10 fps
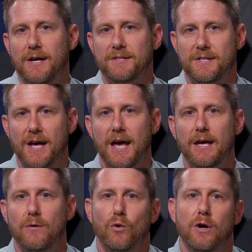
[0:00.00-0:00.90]
and
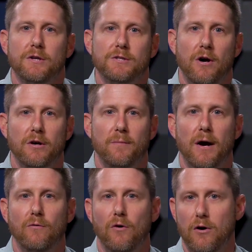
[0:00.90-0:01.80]
today we're going to talk
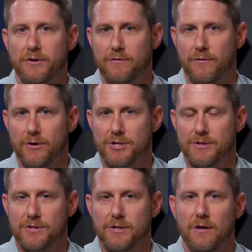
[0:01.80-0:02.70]
about Roth
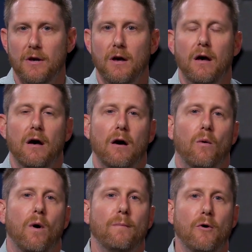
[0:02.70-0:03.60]
conversions.
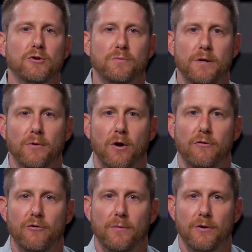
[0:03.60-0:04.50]
While most people are
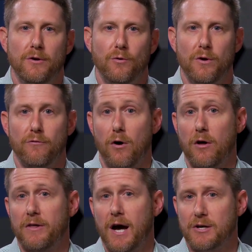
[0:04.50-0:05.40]
familiar with
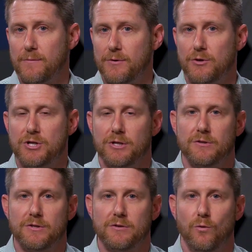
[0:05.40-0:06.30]
Roth
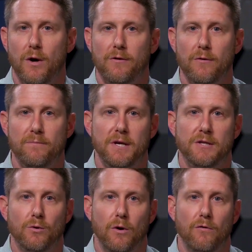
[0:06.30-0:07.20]
contributions, whether it be
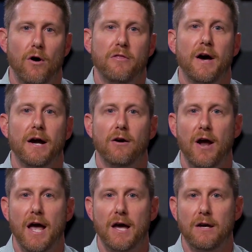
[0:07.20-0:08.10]
to a Roth
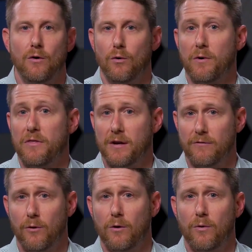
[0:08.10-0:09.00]
IRA or within a
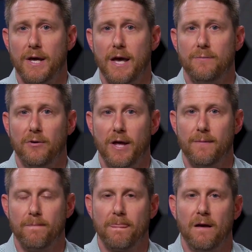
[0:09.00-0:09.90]
401k
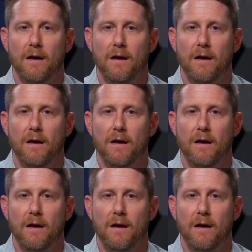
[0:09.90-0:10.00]
plan,